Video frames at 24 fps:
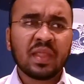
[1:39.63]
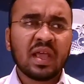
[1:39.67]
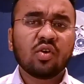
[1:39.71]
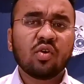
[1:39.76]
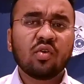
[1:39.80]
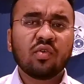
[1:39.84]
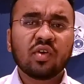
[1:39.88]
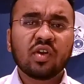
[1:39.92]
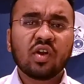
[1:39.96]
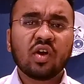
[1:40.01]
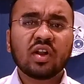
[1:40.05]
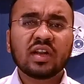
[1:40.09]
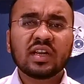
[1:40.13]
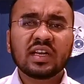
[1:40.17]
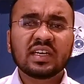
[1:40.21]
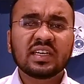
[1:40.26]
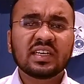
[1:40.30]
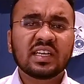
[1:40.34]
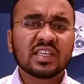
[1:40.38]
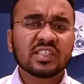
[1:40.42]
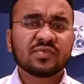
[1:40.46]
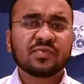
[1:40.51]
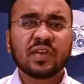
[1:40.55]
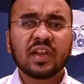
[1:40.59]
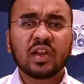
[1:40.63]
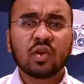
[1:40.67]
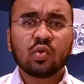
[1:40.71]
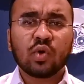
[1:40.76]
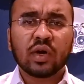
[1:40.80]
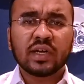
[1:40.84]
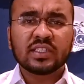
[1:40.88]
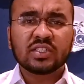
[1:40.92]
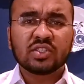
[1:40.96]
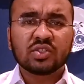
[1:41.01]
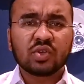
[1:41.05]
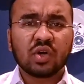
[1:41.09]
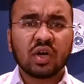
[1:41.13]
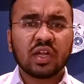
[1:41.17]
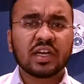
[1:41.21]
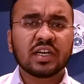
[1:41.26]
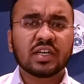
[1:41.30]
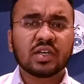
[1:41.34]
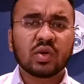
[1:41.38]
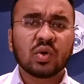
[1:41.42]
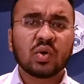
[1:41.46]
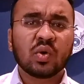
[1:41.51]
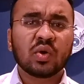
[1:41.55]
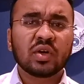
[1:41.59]
Overall it does feel quite
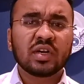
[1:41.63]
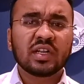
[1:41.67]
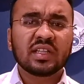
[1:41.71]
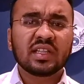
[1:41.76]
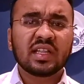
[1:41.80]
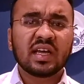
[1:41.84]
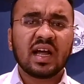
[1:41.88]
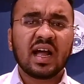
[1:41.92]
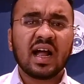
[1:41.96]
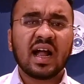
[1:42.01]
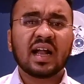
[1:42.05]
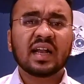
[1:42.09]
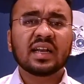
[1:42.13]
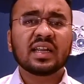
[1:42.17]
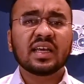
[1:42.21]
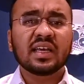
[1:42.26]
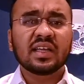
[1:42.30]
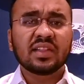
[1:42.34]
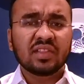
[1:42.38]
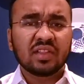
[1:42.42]
solid to hold in the hand.